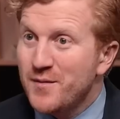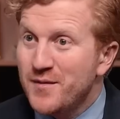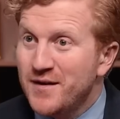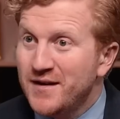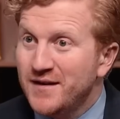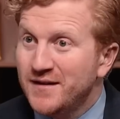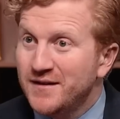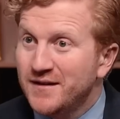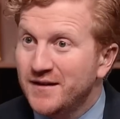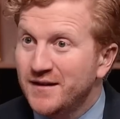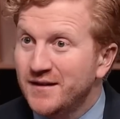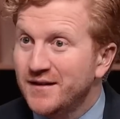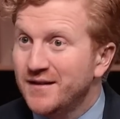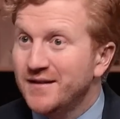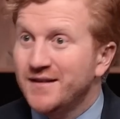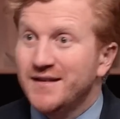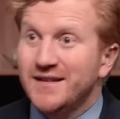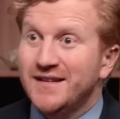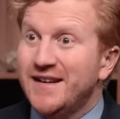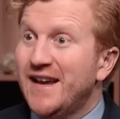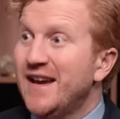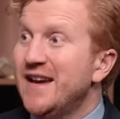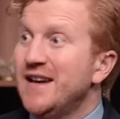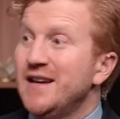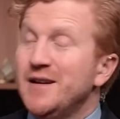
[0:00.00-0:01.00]
ministers, and
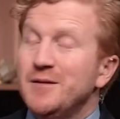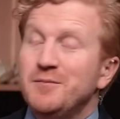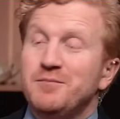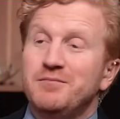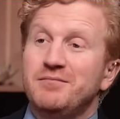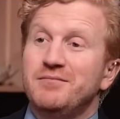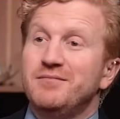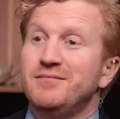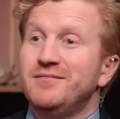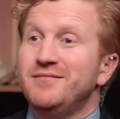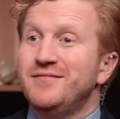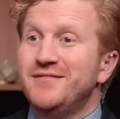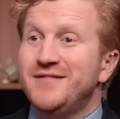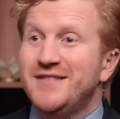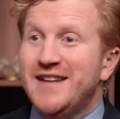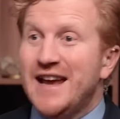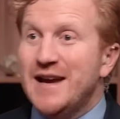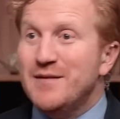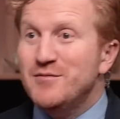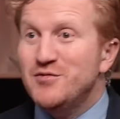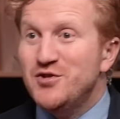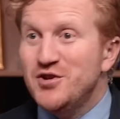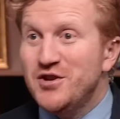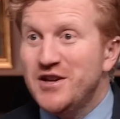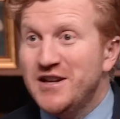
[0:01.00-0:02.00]
today
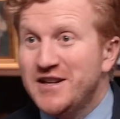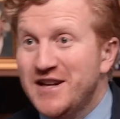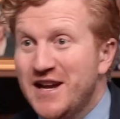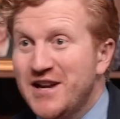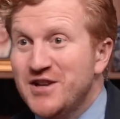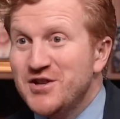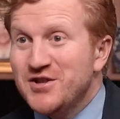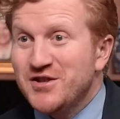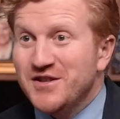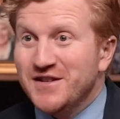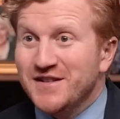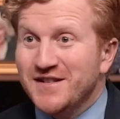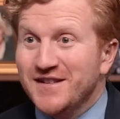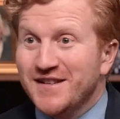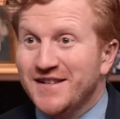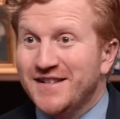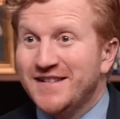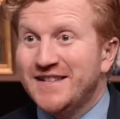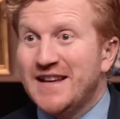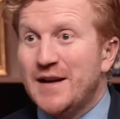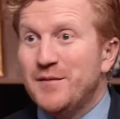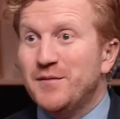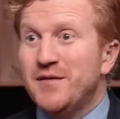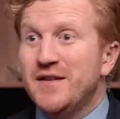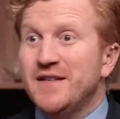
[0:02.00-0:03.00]
Dame Judi Dench has
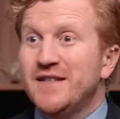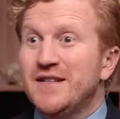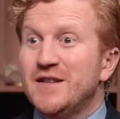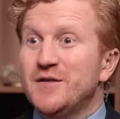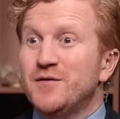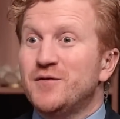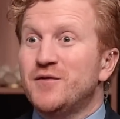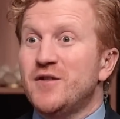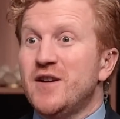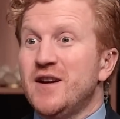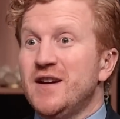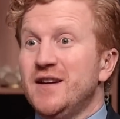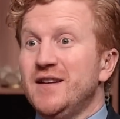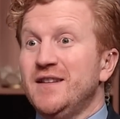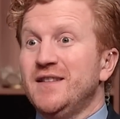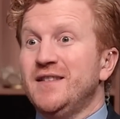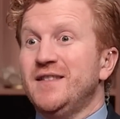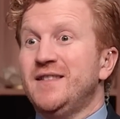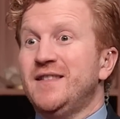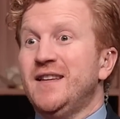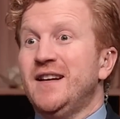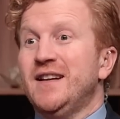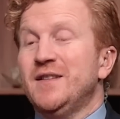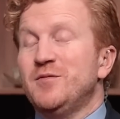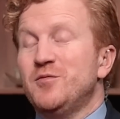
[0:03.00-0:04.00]
stepped into the fray.
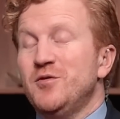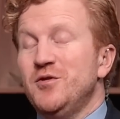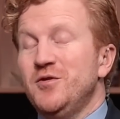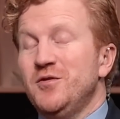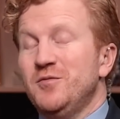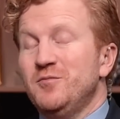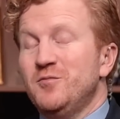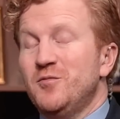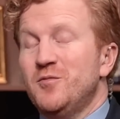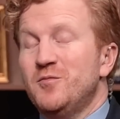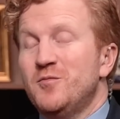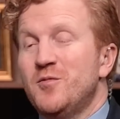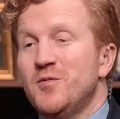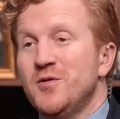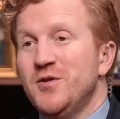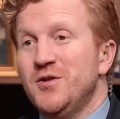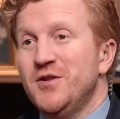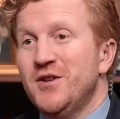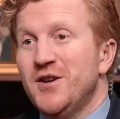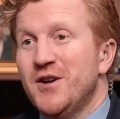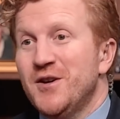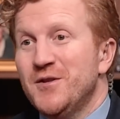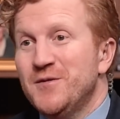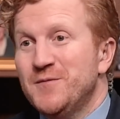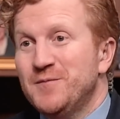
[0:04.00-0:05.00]
Tell us what you
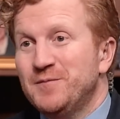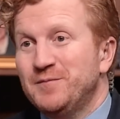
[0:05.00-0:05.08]
know.